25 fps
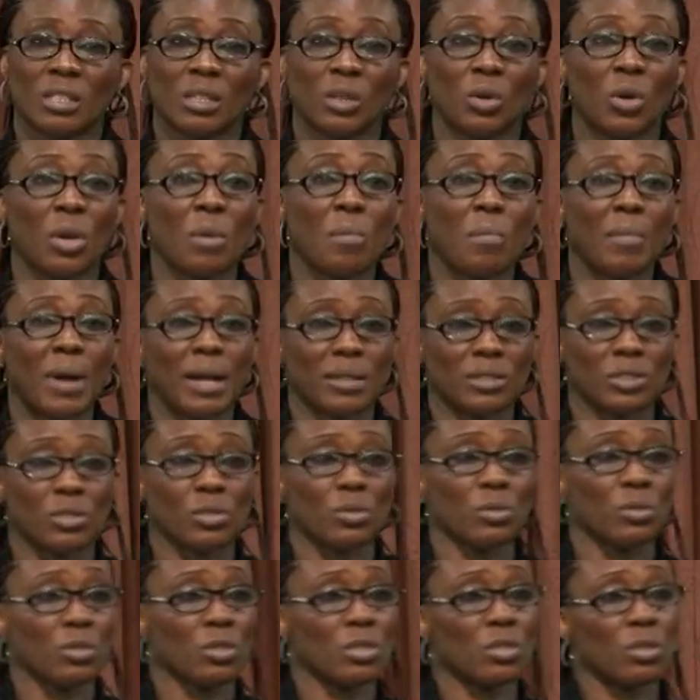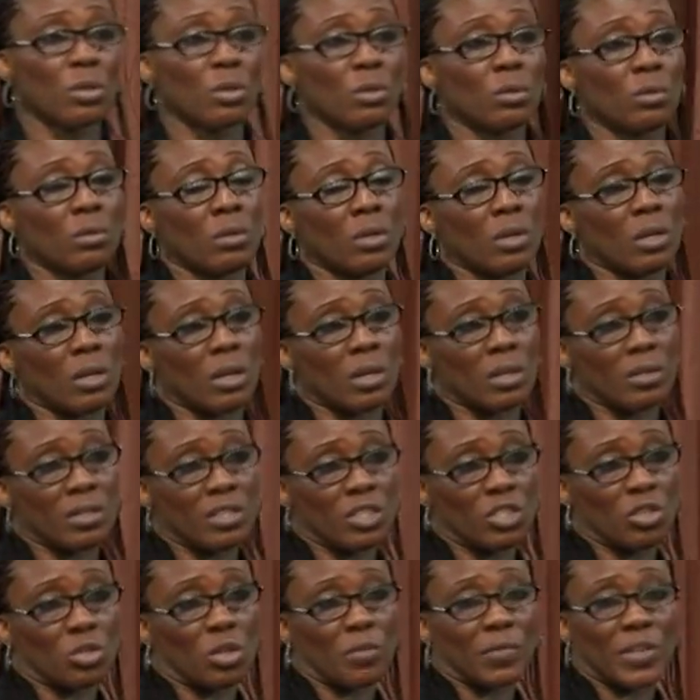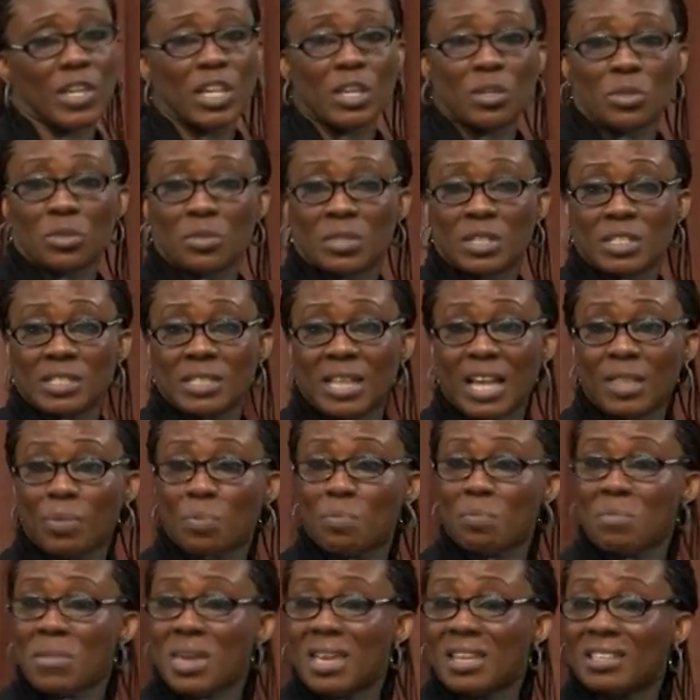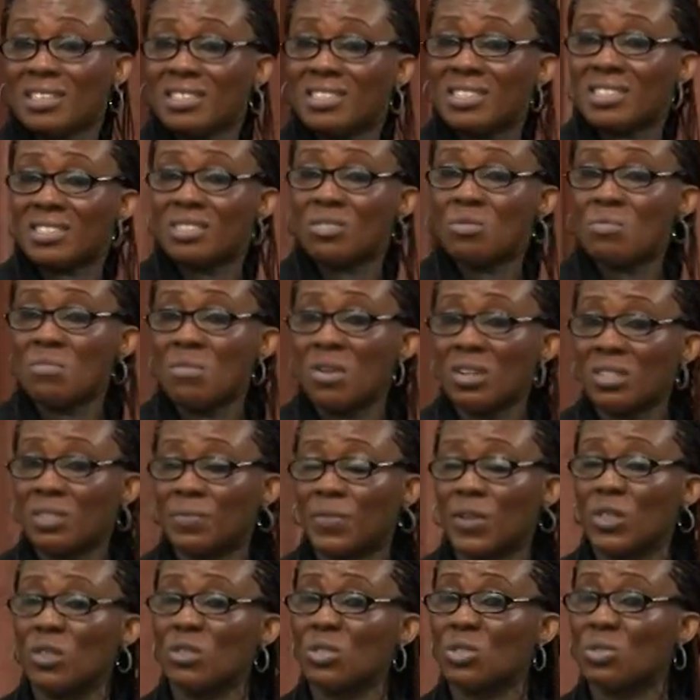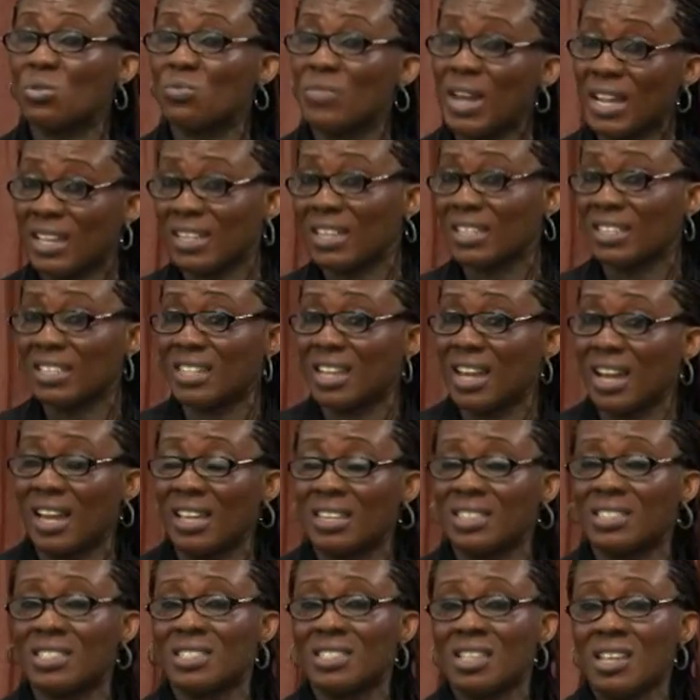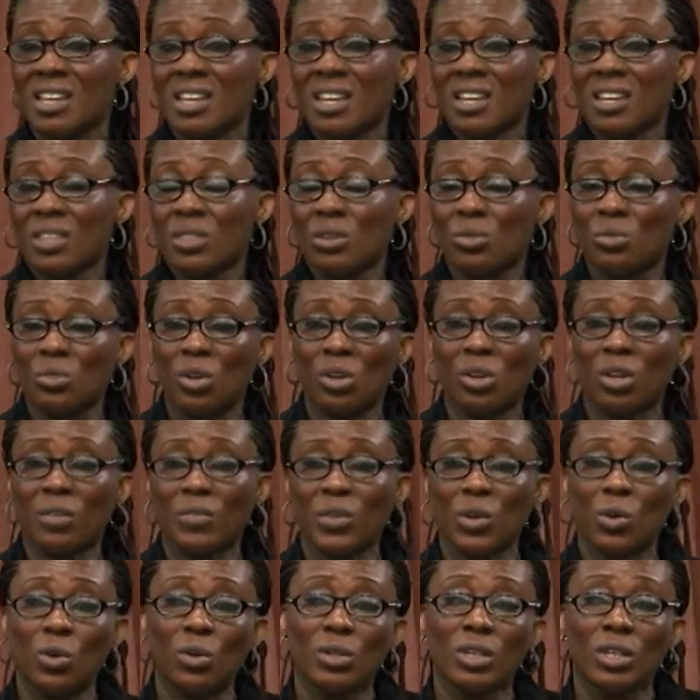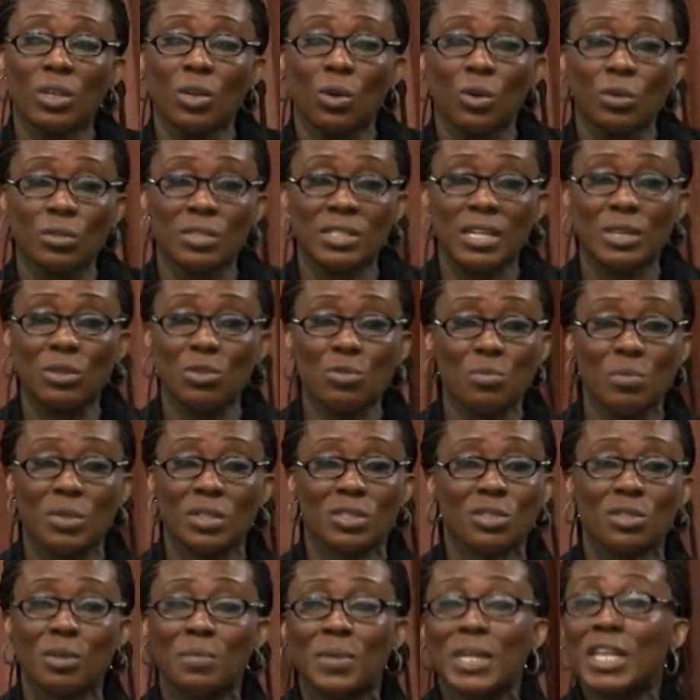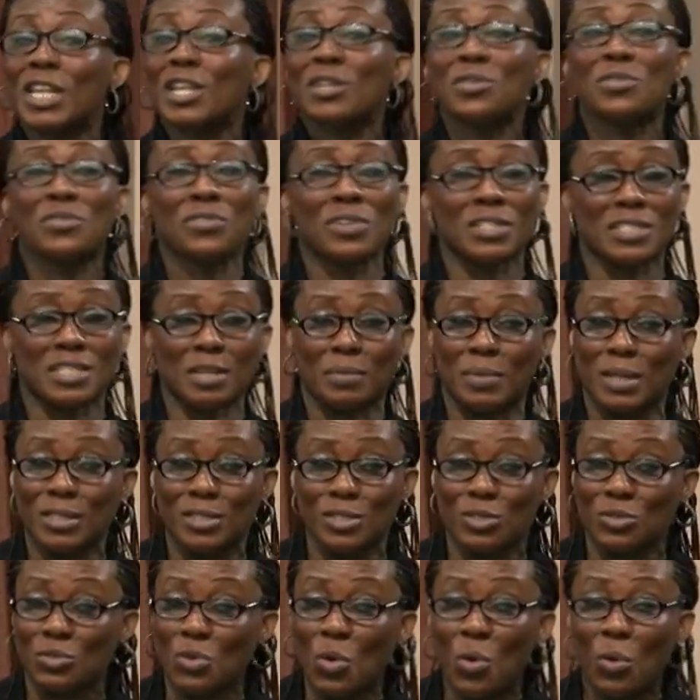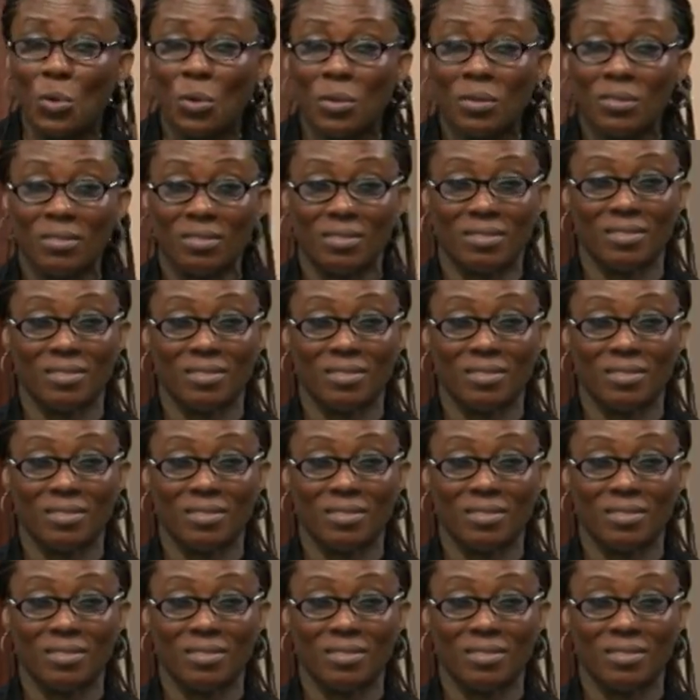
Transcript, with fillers: Going back to, you know, the issue of ignorance. That means you must, for you to recognize the role of the Holy Ghost, that you must not be ignorant about his role.